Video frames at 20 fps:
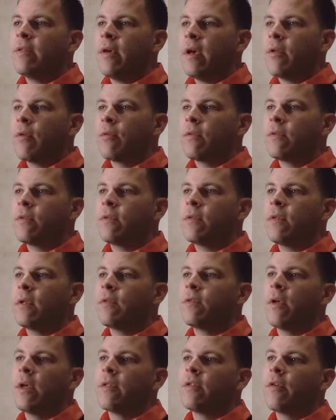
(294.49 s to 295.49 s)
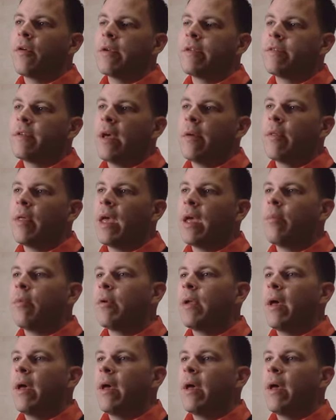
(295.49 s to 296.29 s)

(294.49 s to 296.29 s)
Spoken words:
titles until I signed with Hammer.